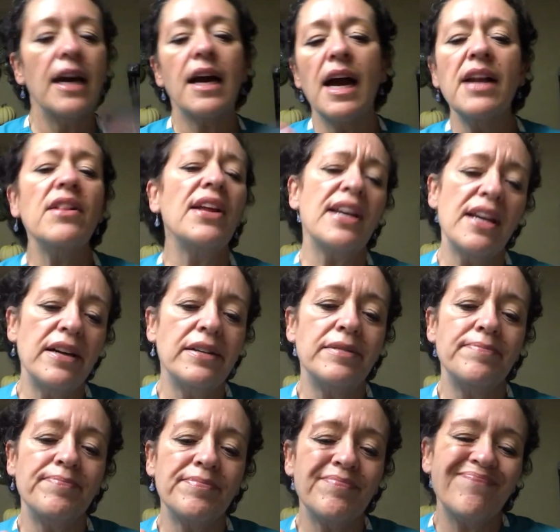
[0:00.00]
kind of like
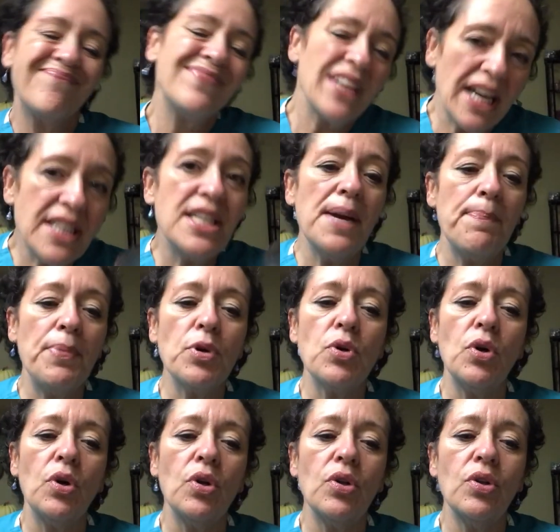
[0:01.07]
a
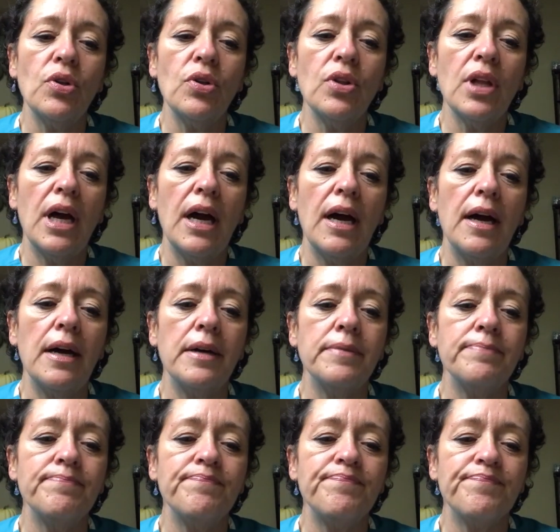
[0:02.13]
typical
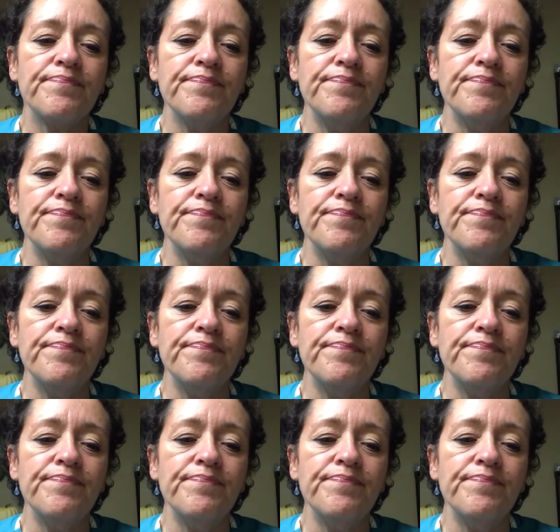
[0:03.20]
autumn